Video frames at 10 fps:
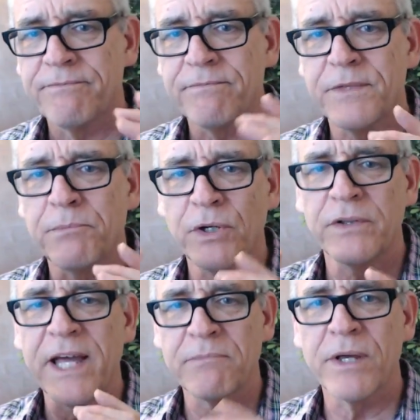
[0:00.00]
to build
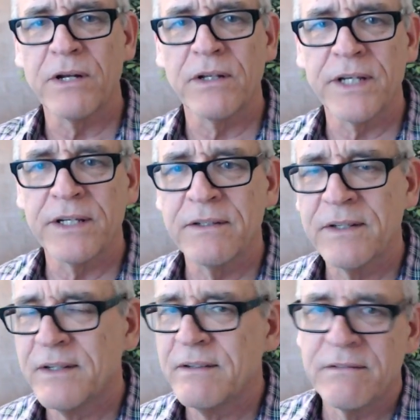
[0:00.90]
that middle in,
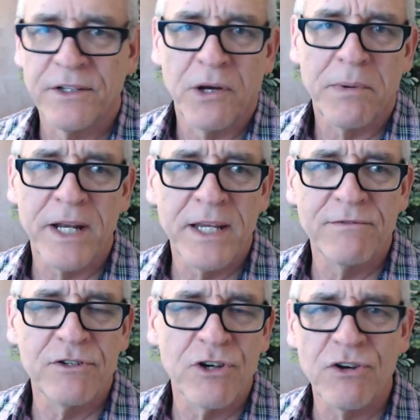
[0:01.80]
nobody
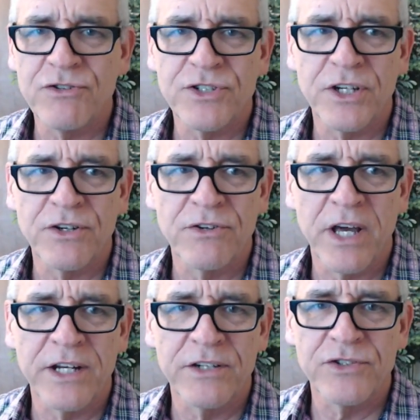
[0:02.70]
even knows that you're
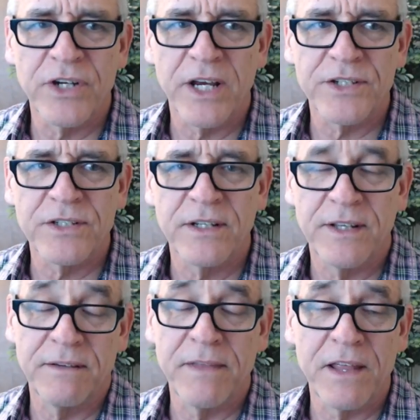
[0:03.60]
not in chest. Uh,
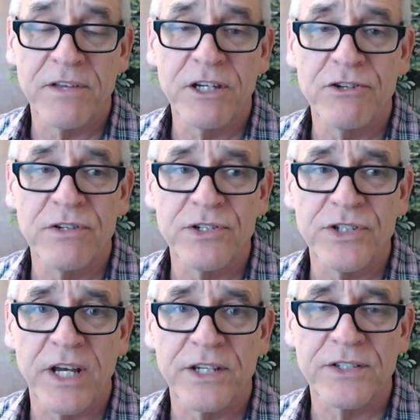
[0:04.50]
they think you're in
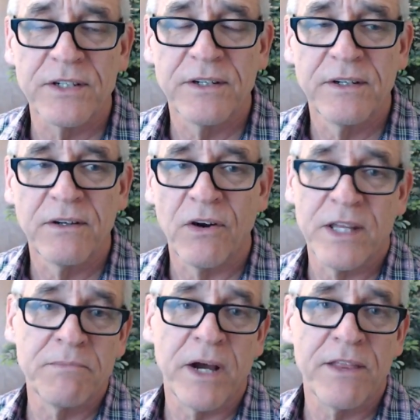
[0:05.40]
chest, or
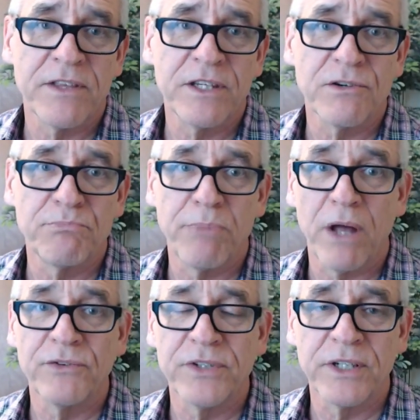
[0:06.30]
they might think you're
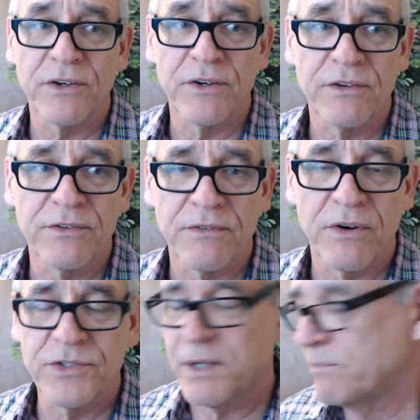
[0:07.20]
belting or,
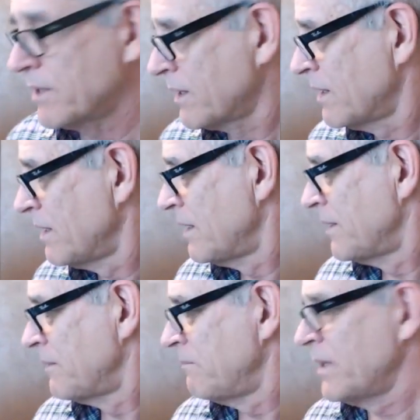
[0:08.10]
or something
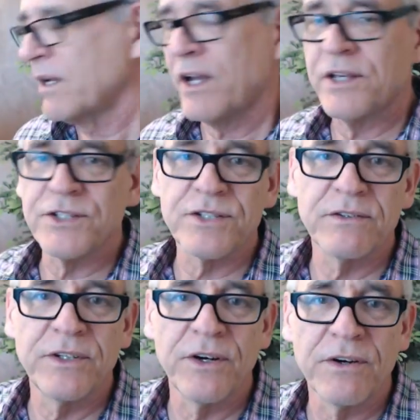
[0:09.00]
because
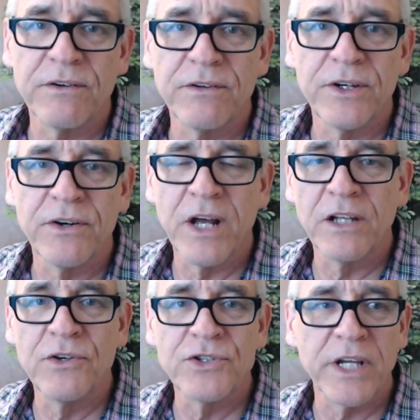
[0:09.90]
you're, you're not
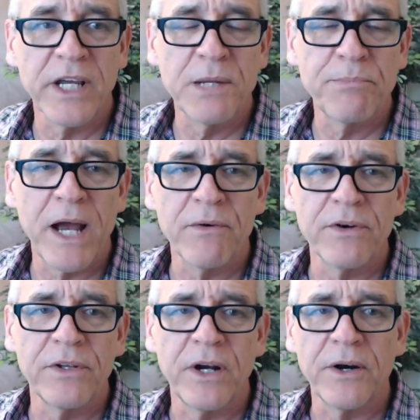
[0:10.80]
losing any power
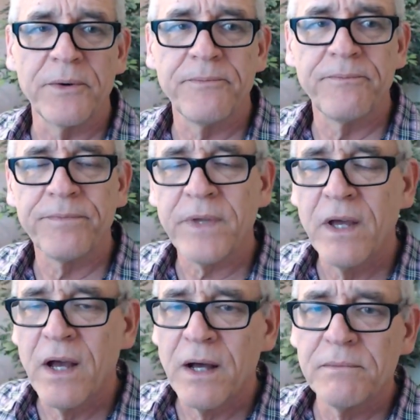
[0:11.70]
there.
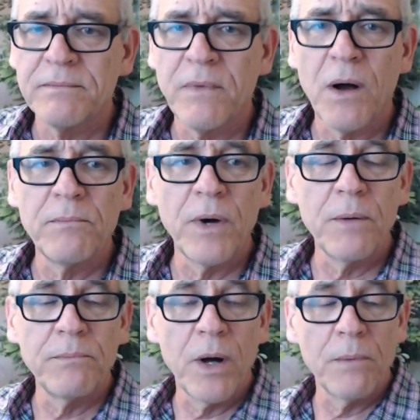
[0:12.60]
Mum,
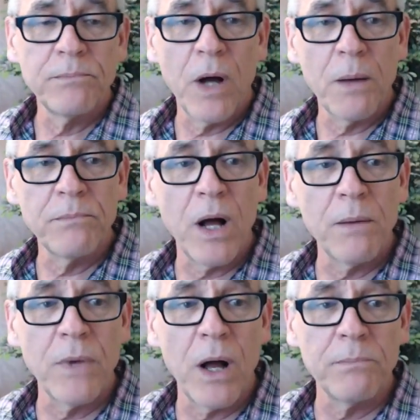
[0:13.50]
mum, mum, mum,
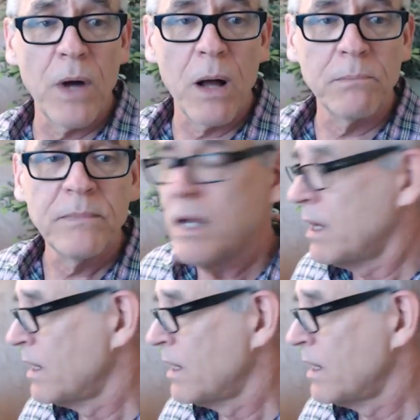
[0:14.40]
mum, mum, mum.